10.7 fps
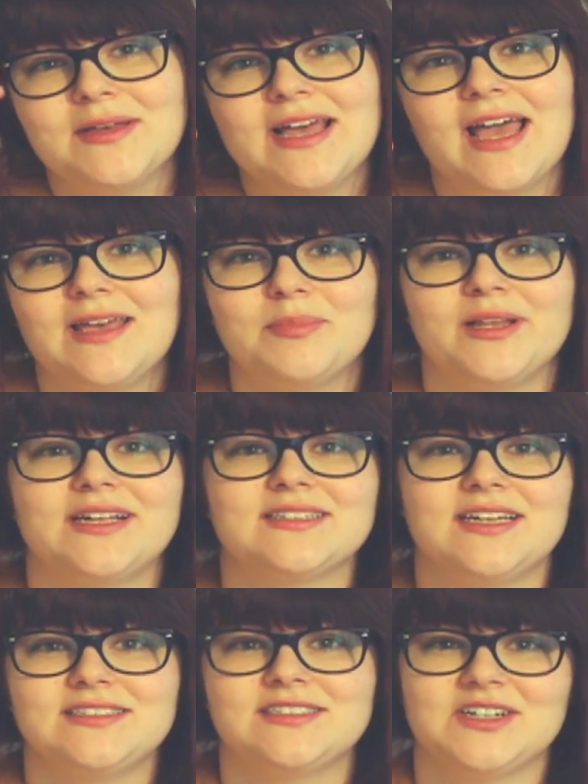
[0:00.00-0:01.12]
A+,
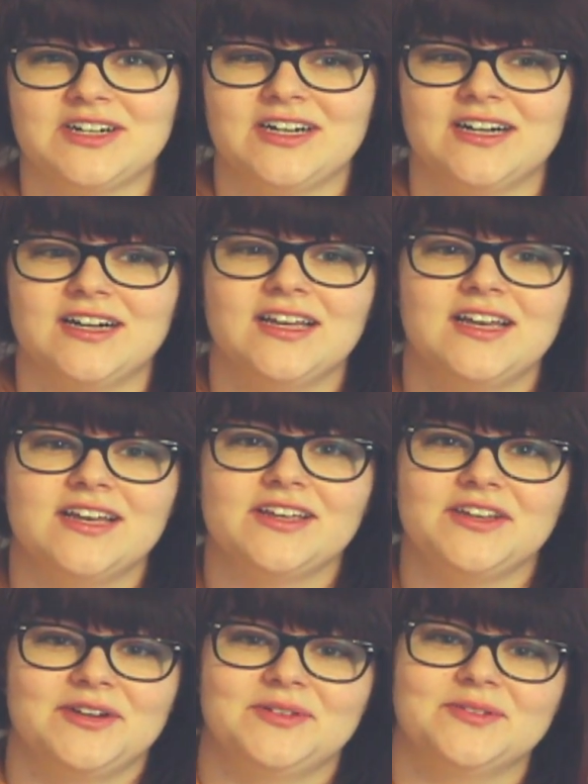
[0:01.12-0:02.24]
A-star, you
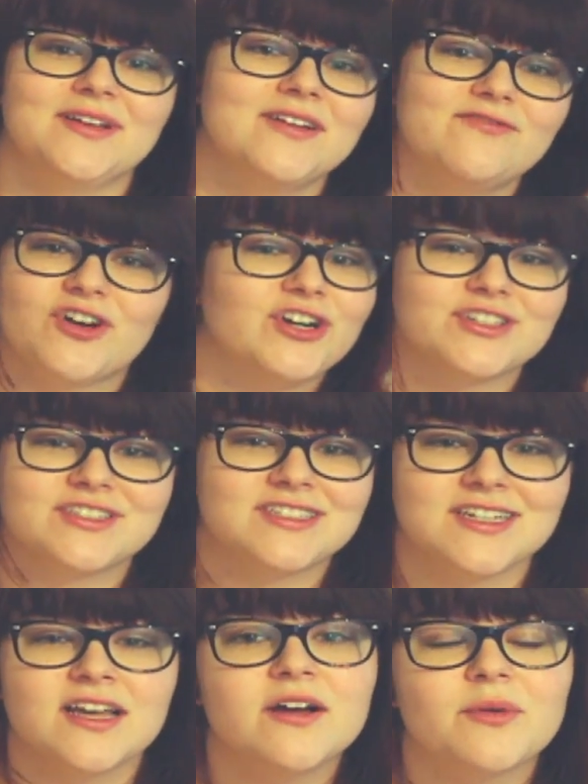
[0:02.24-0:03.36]
know, first,